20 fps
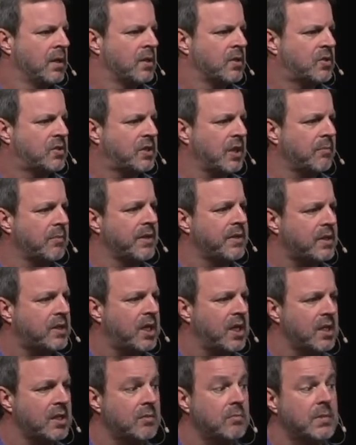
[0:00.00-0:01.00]
Some of the
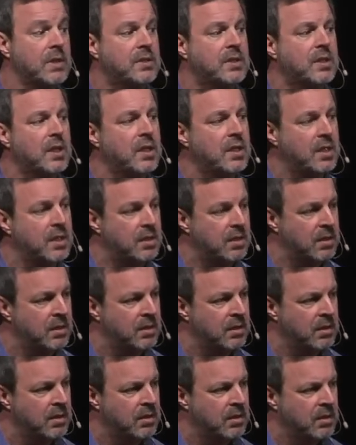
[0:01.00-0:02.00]
kingdom is hidden
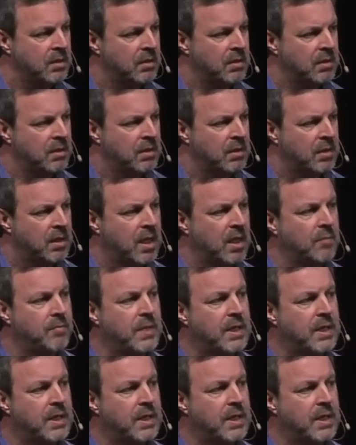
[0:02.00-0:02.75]
and it